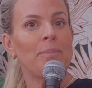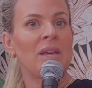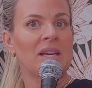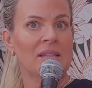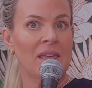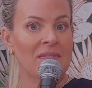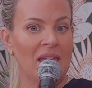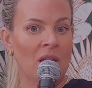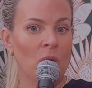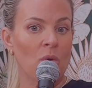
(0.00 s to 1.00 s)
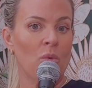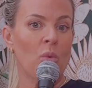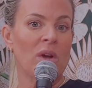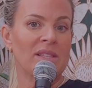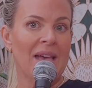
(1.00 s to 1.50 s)
Because I think
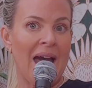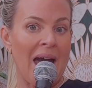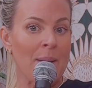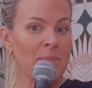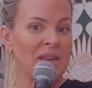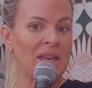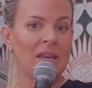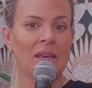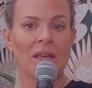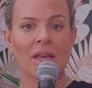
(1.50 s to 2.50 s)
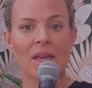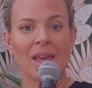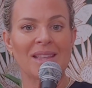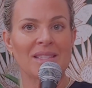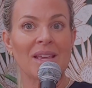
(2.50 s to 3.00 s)
what's happening,
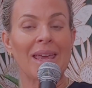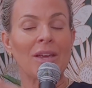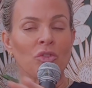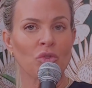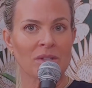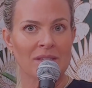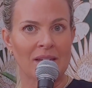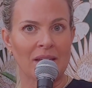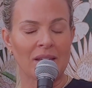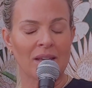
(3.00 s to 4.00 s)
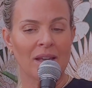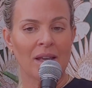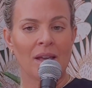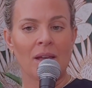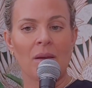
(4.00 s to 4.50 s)
it's interesting
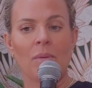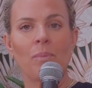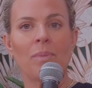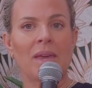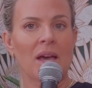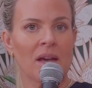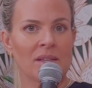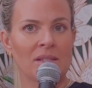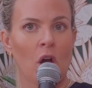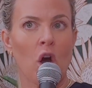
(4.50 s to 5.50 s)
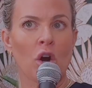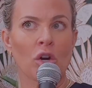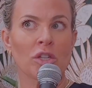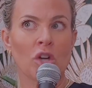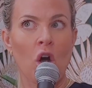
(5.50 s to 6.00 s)
because
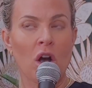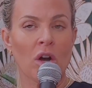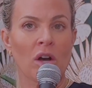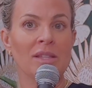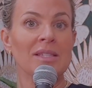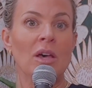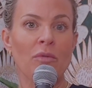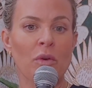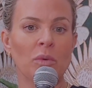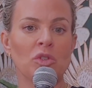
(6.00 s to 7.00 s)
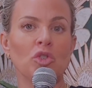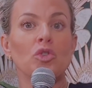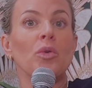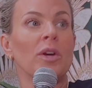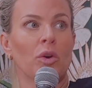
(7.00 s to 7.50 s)
our talk on cell phones
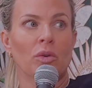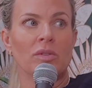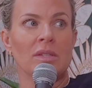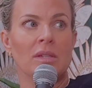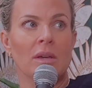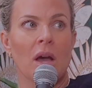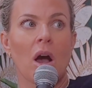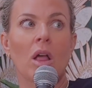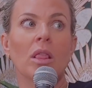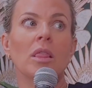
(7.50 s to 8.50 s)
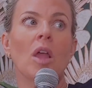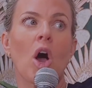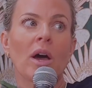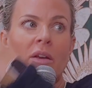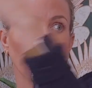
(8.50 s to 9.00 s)
triggers a
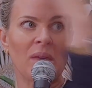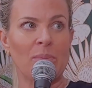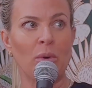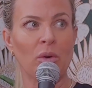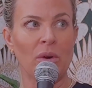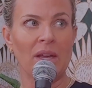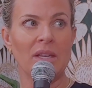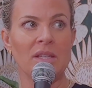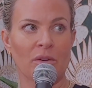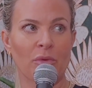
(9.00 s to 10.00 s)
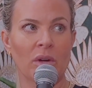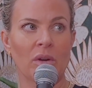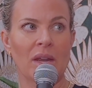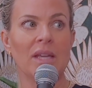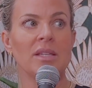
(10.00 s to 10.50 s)
lot of people in
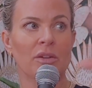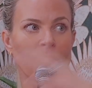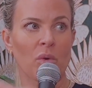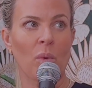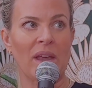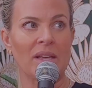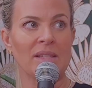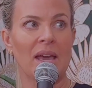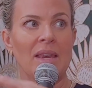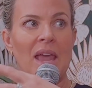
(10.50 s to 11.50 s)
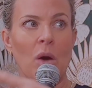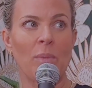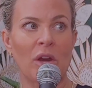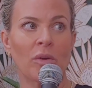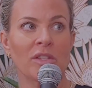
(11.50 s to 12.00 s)
different ways, and now
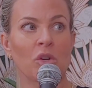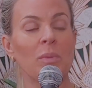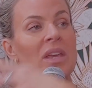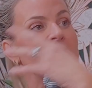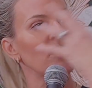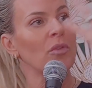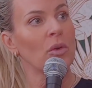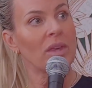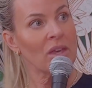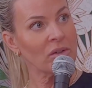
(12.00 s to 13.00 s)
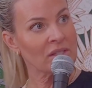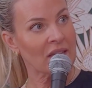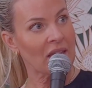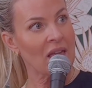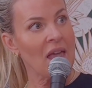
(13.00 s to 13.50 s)
parents are beginning to feel
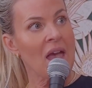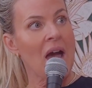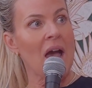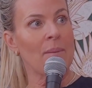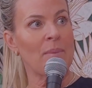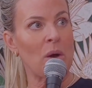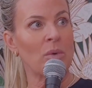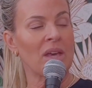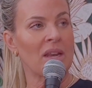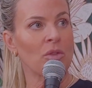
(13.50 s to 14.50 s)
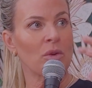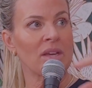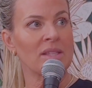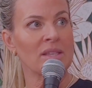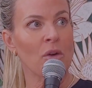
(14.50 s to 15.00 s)
guilty about getting their
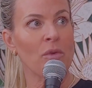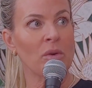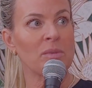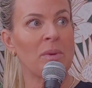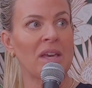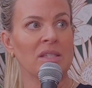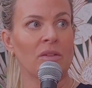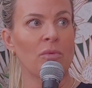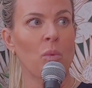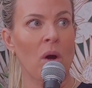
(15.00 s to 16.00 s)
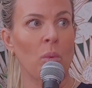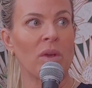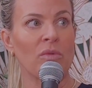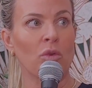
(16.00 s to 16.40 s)
kids cell phones because of what we've